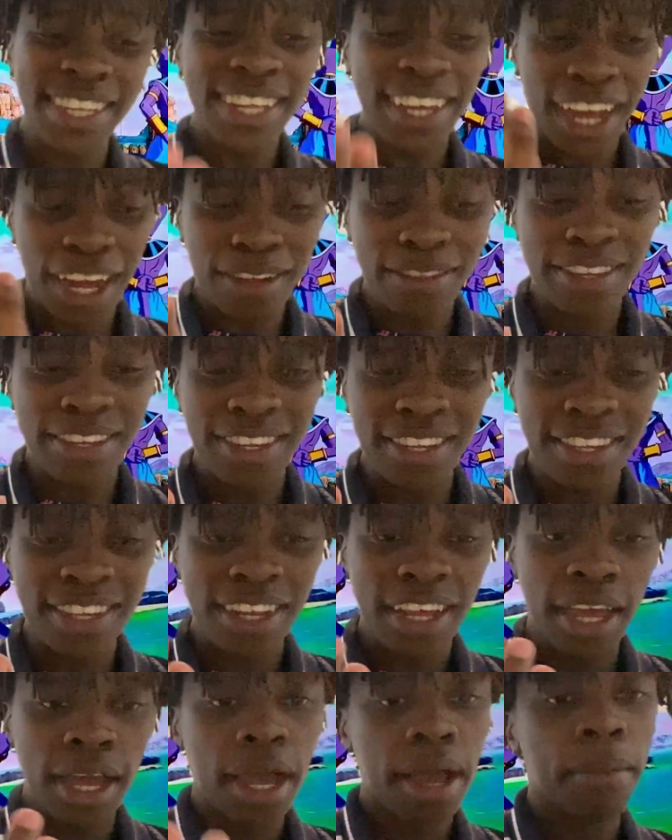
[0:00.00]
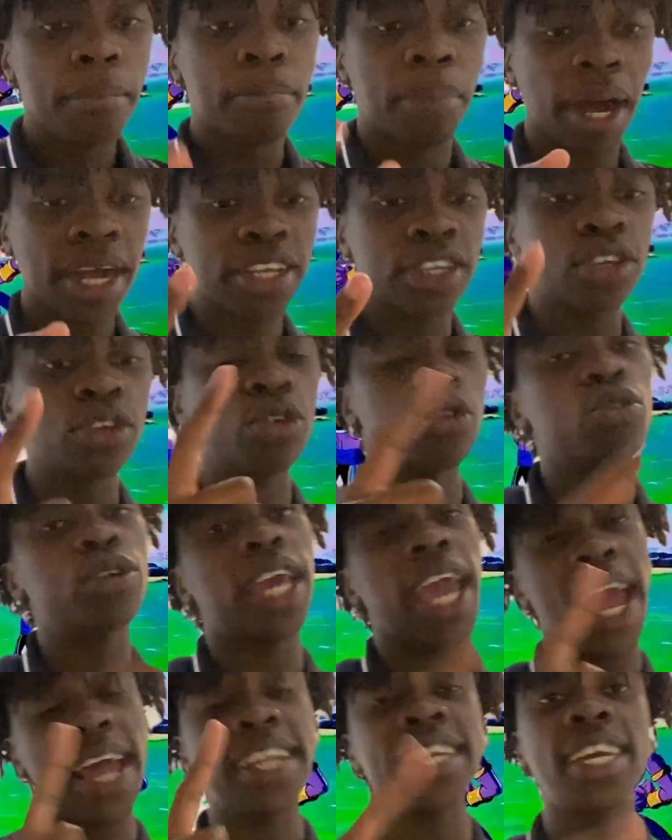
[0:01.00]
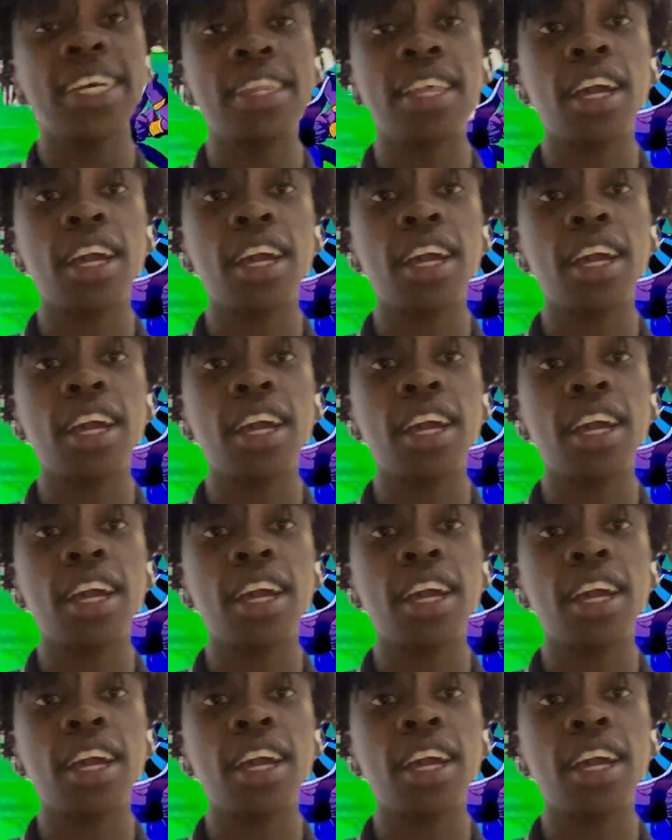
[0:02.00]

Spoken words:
the counters, but you can get